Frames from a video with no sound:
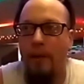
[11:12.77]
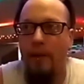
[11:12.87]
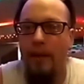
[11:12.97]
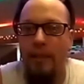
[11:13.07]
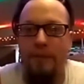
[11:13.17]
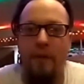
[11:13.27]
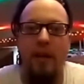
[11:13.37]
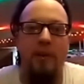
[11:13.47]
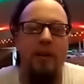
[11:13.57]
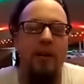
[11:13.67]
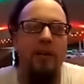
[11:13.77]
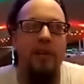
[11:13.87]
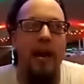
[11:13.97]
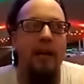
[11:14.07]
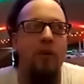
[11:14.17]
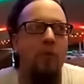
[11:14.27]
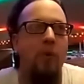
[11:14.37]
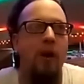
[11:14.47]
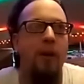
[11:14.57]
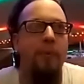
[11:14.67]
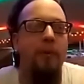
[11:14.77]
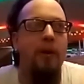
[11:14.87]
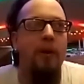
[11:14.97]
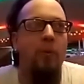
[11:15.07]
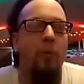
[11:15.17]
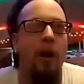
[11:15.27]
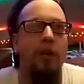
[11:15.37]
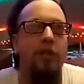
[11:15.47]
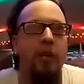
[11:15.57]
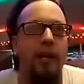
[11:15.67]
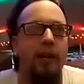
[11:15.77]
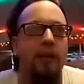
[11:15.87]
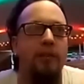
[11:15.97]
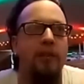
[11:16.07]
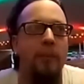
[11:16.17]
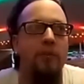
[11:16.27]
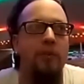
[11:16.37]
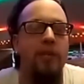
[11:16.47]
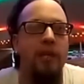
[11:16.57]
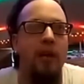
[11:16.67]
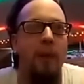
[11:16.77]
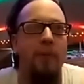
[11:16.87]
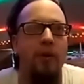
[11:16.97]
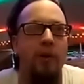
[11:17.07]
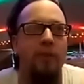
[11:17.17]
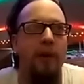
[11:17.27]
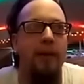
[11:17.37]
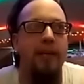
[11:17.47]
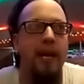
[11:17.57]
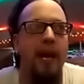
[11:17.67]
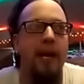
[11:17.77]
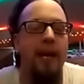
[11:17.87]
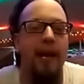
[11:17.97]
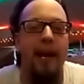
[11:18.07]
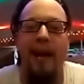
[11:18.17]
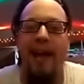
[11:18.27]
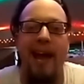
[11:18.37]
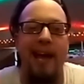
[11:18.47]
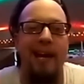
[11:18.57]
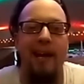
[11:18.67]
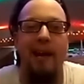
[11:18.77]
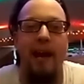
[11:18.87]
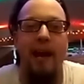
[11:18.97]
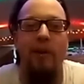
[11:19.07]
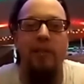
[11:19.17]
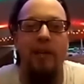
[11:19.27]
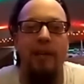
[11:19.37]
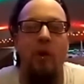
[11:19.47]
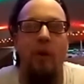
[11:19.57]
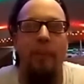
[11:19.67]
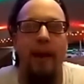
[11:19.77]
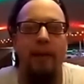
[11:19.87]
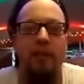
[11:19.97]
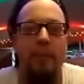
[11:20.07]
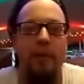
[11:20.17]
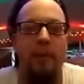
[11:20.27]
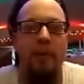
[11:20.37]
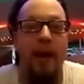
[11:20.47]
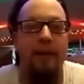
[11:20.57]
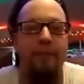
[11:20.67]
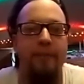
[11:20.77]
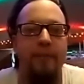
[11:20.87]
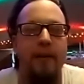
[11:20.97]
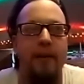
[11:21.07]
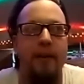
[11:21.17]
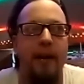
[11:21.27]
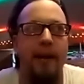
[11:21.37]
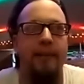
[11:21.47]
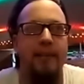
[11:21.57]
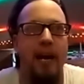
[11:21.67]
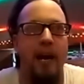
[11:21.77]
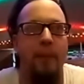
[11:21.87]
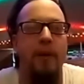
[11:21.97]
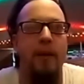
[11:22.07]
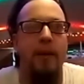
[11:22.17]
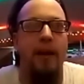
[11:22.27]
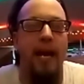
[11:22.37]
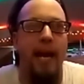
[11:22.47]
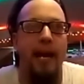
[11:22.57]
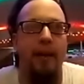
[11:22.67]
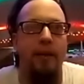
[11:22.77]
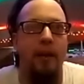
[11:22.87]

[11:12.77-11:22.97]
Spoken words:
it's funny because I grew up watching WCW with my dad, and I hated it. I always liked going back to WWF at the time. And